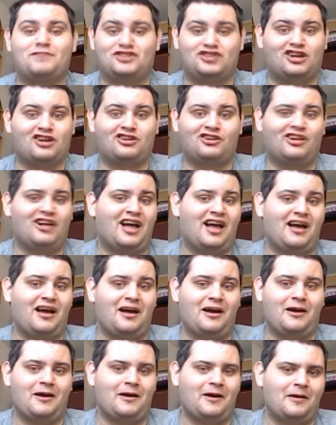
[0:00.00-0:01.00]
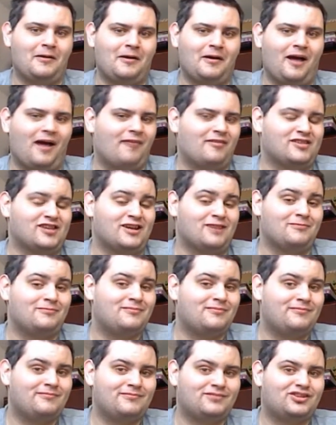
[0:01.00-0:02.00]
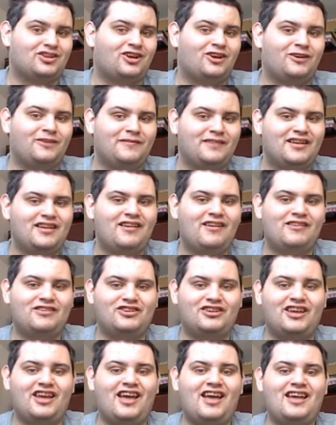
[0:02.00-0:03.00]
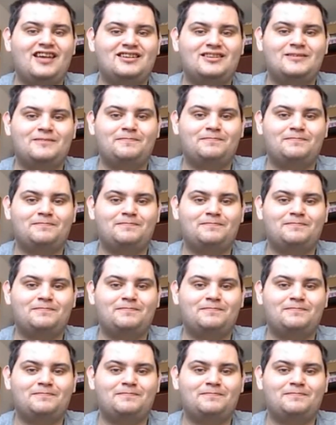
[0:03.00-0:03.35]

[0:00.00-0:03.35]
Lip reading: chuckle all the time. So yeah,